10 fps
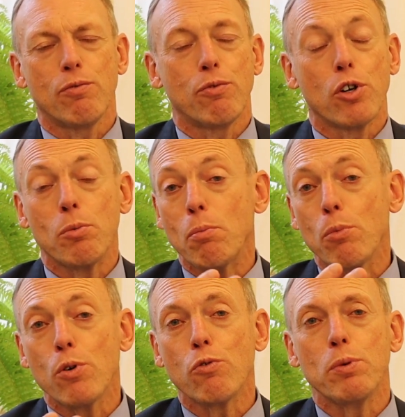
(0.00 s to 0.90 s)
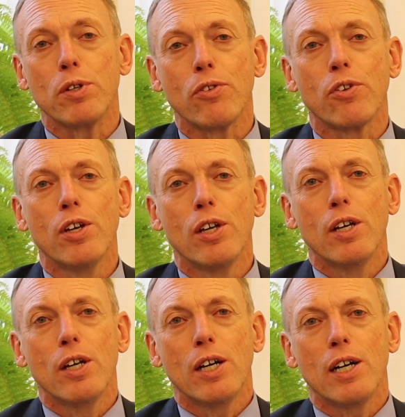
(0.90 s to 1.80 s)
form a movement
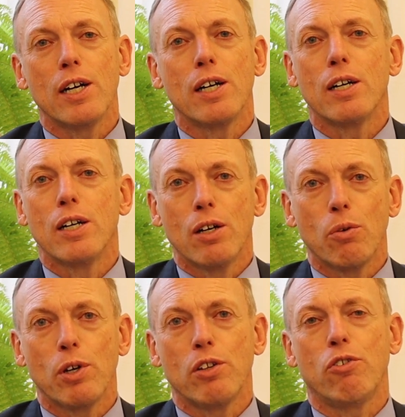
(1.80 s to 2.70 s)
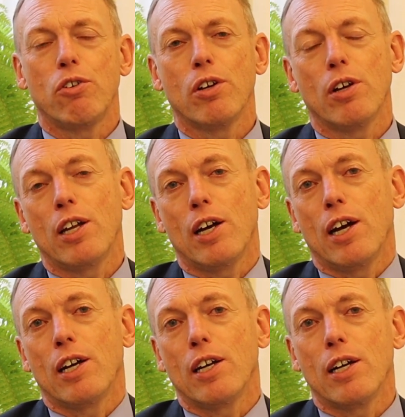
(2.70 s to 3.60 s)
and
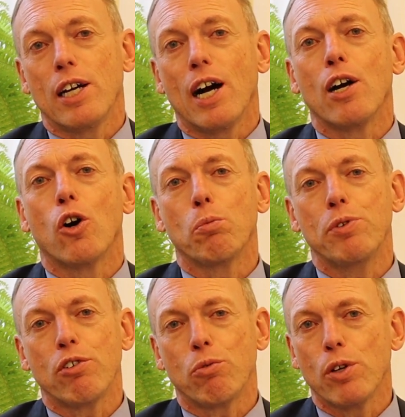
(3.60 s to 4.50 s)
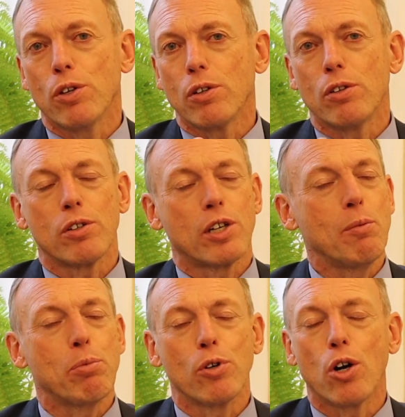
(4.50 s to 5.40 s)
I hope this will
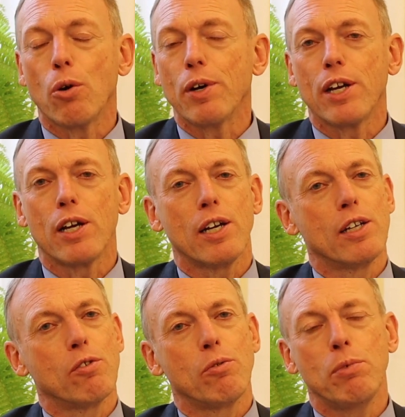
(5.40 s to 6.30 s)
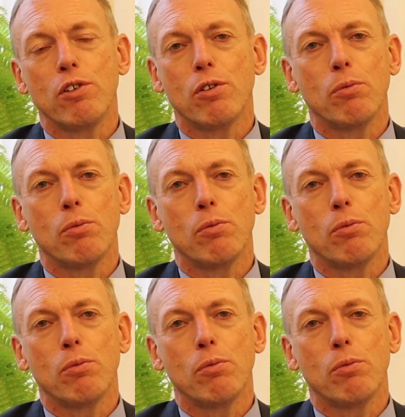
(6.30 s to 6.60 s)
keep on going and be